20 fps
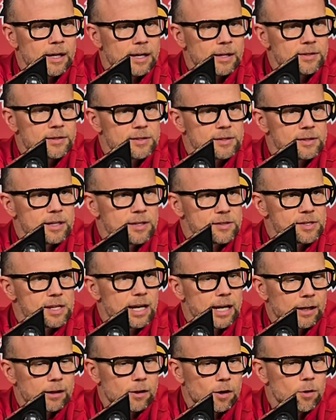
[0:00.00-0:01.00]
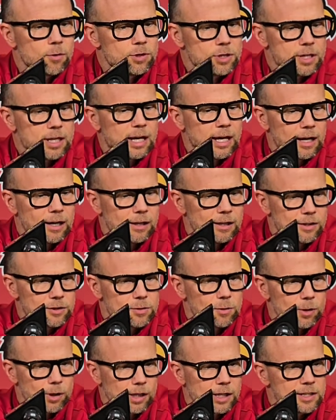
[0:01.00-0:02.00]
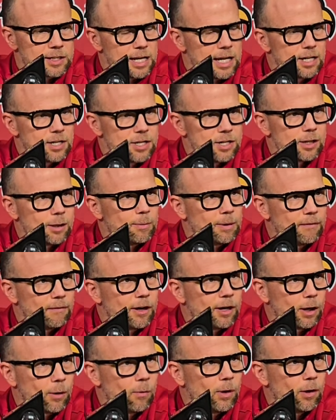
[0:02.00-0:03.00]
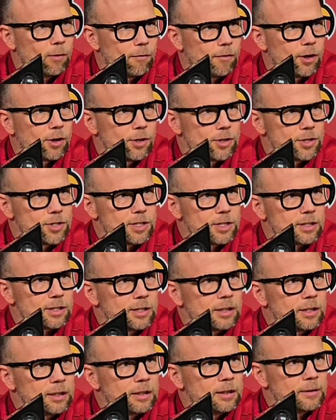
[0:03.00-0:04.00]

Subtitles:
as the head coach, the head of this organization, to be very well versed